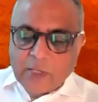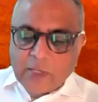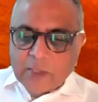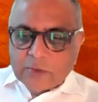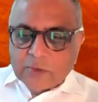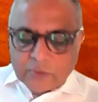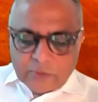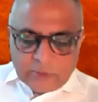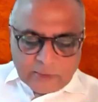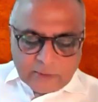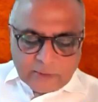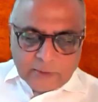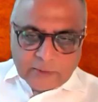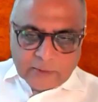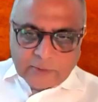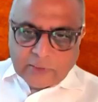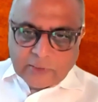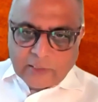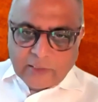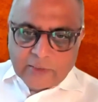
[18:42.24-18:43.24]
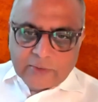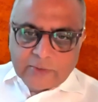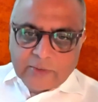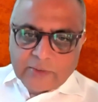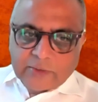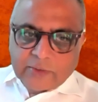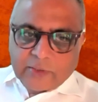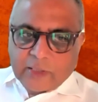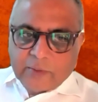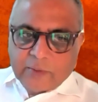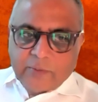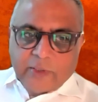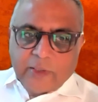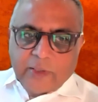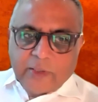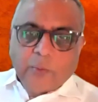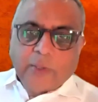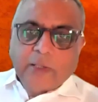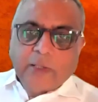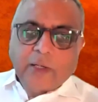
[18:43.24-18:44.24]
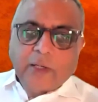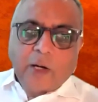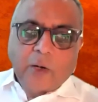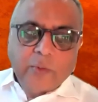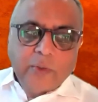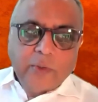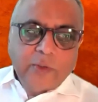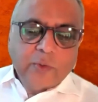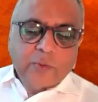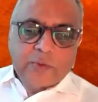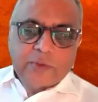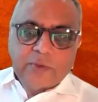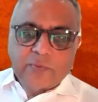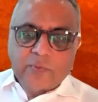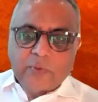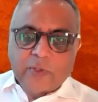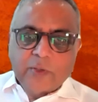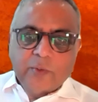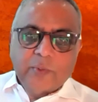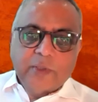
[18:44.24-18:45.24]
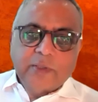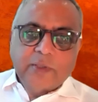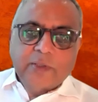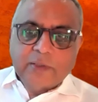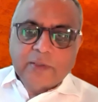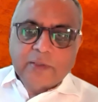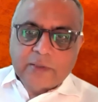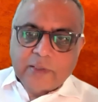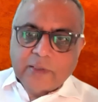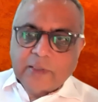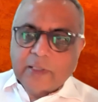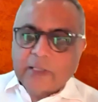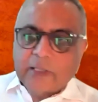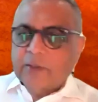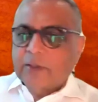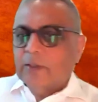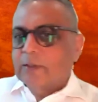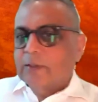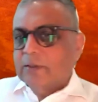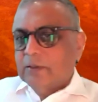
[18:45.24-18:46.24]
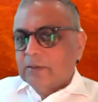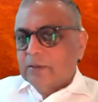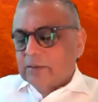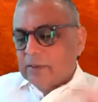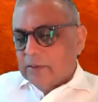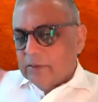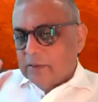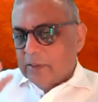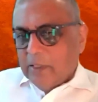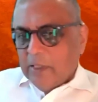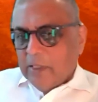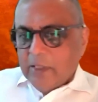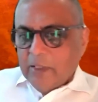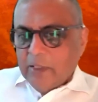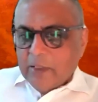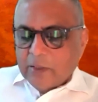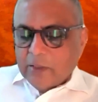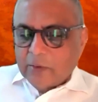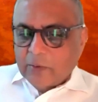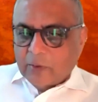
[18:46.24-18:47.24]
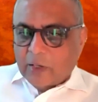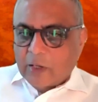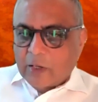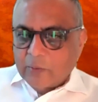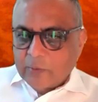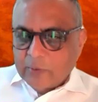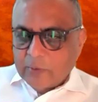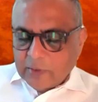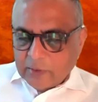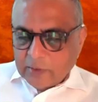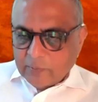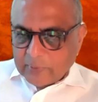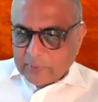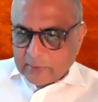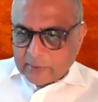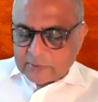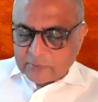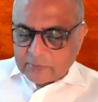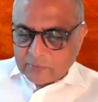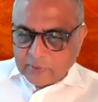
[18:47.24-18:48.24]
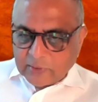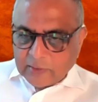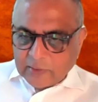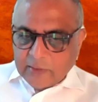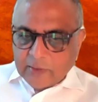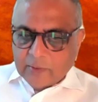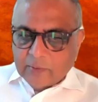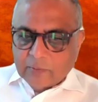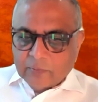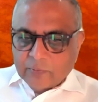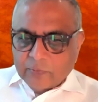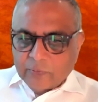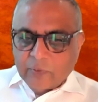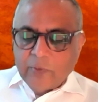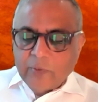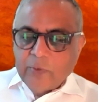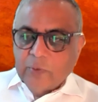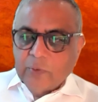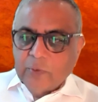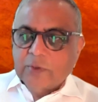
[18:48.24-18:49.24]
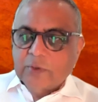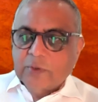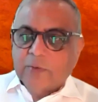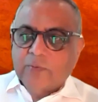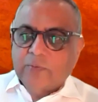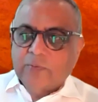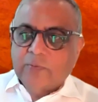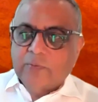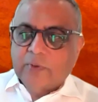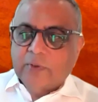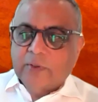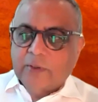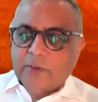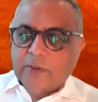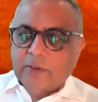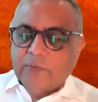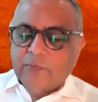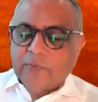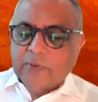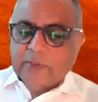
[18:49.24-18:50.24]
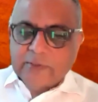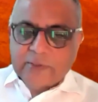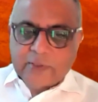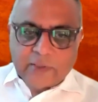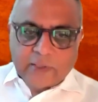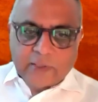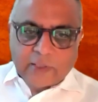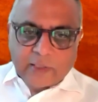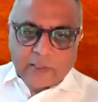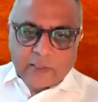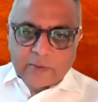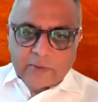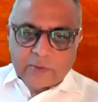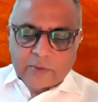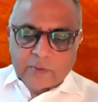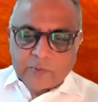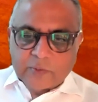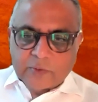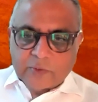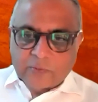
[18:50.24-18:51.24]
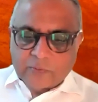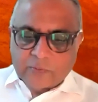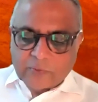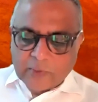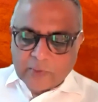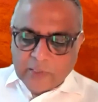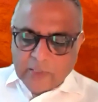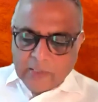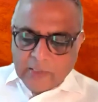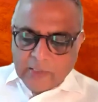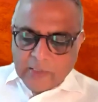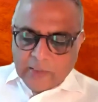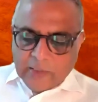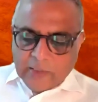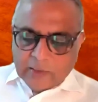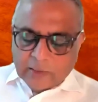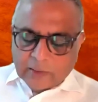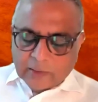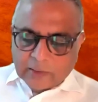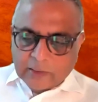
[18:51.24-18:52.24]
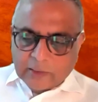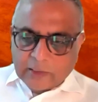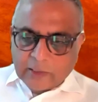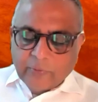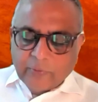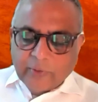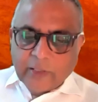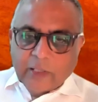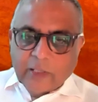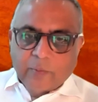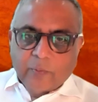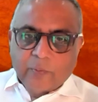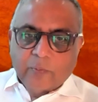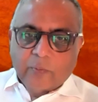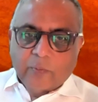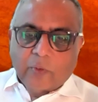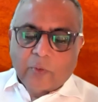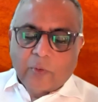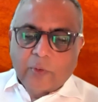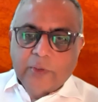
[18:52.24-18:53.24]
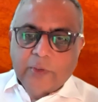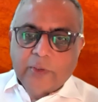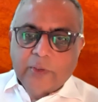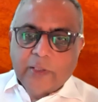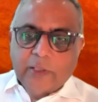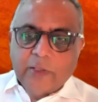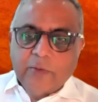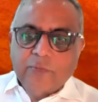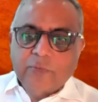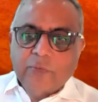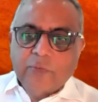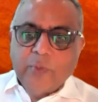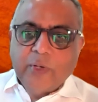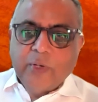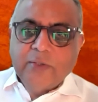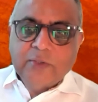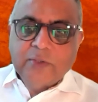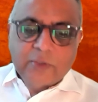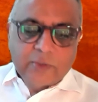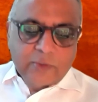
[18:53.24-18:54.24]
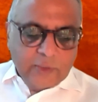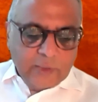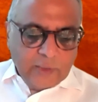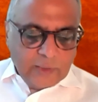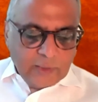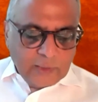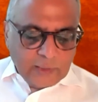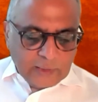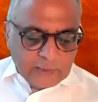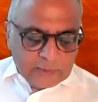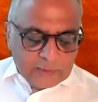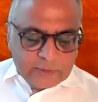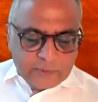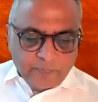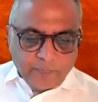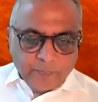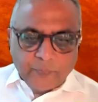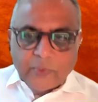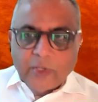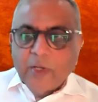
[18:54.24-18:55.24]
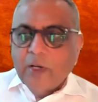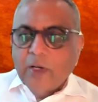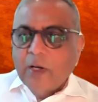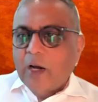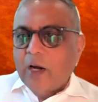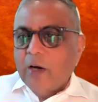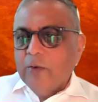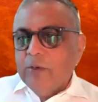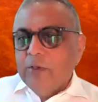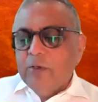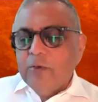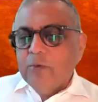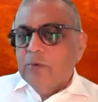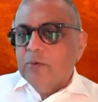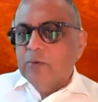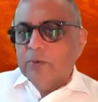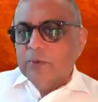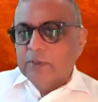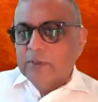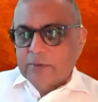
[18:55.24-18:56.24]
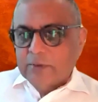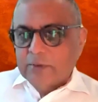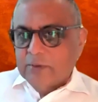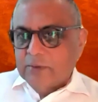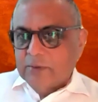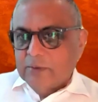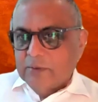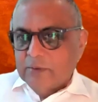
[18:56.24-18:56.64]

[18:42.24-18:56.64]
So Sarthak, Shailesh described very well how he uses fundamentals and technicals, and how he makes really full use of InvestorAi in terms of giving him all the information he needs. How do you do this?